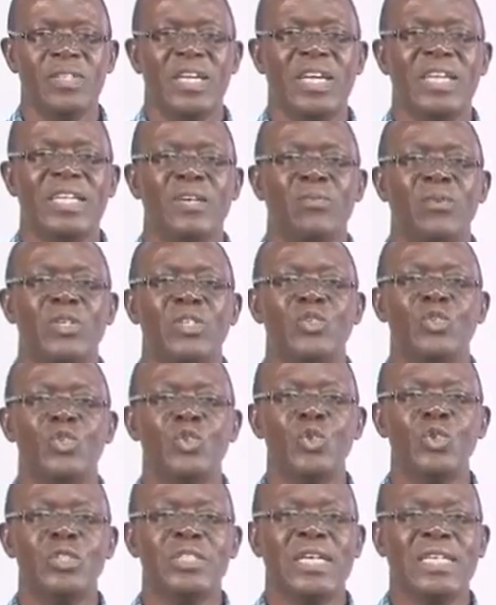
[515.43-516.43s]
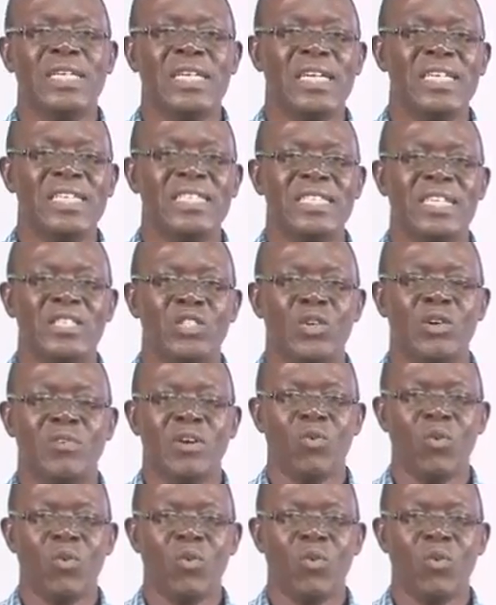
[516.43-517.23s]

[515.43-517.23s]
And then when you use that knowledge that you have